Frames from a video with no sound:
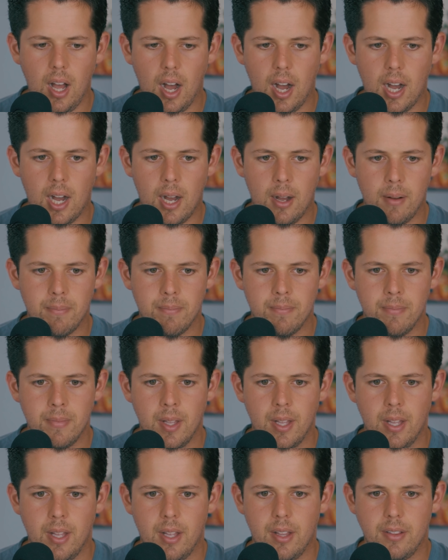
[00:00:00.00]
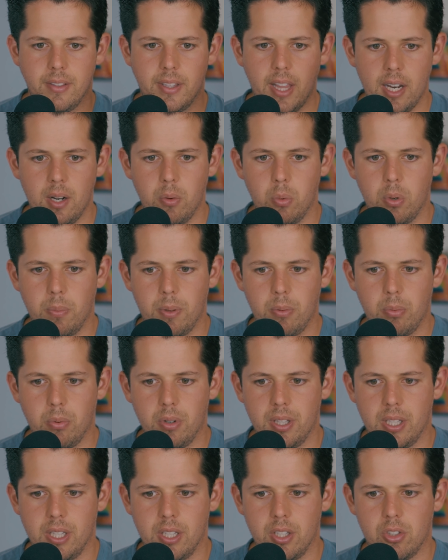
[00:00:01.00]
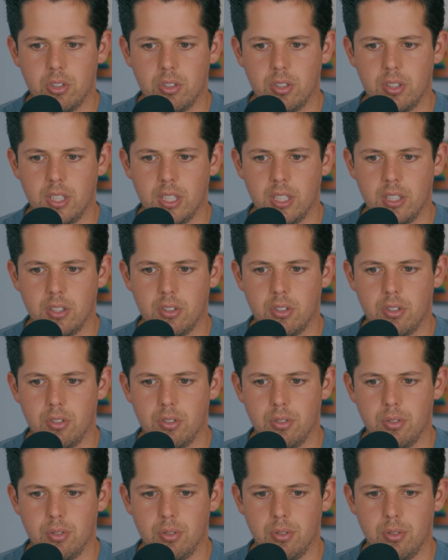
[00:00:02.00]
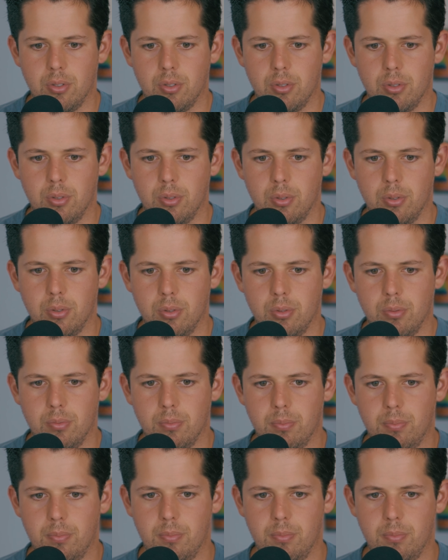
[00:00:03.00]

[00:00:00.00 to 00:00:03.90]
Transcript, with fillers: Um, then it would be really interesting to